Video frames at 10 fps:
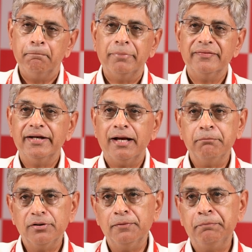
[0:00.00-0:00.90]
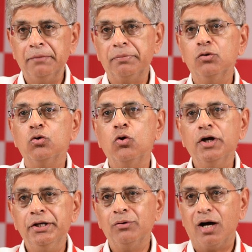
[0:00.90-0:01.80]
But the number of people who go
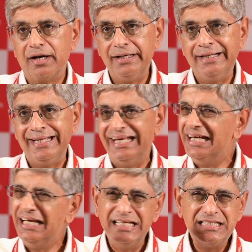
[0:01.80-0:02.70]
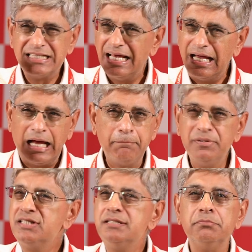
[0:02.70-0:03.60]
into R&D is
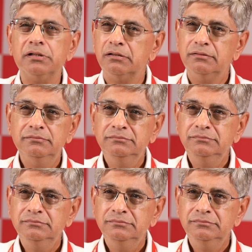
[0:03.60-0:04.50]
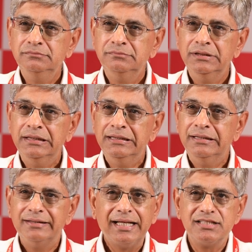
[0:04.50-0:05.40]
abysmal.
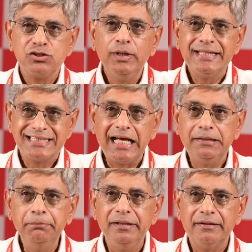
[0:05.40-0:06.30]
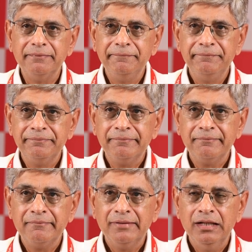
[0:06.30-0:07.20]
There is no excitement.
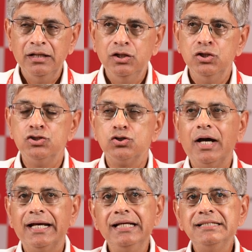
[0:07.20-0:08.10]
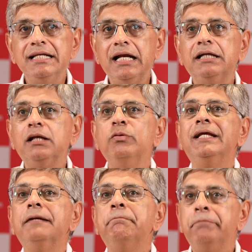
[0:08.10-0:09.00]
So unless and until we
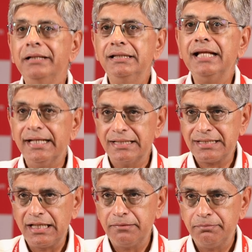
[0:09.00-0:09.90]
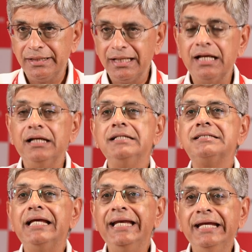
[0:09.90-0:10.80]
can build that excitement,
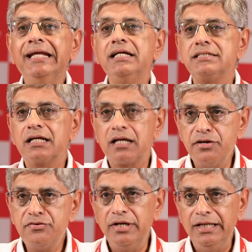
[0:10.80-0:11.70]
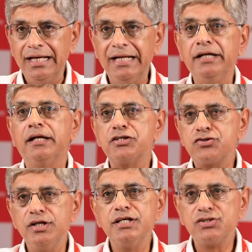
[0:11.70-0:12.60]
unless India as a country and
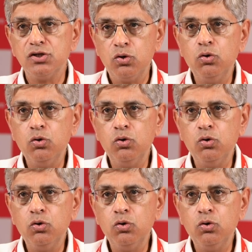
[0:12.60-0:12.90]
industry as a